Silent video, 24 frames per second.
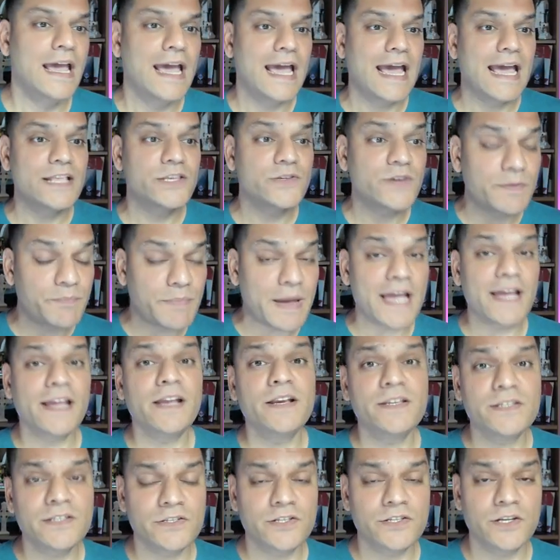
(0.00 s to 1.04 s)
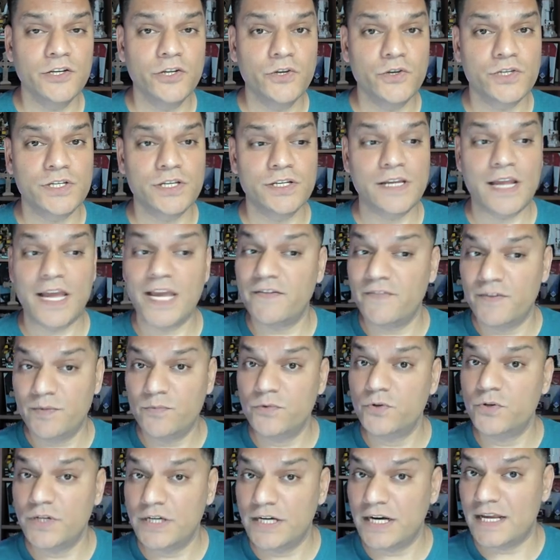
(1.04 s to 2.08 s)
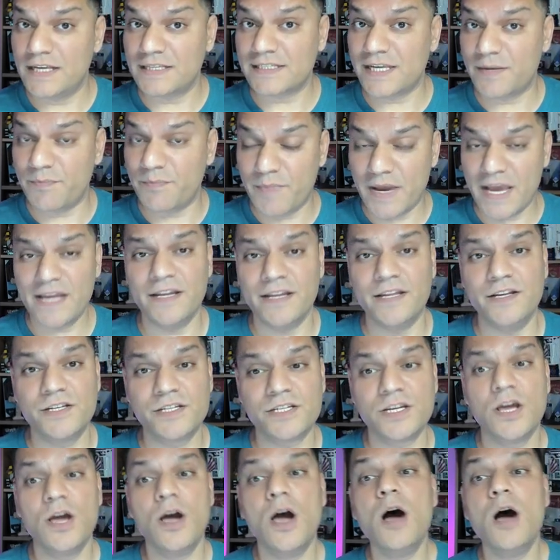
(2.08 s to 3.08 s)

So I packaged the solution, I even moved it as a managed,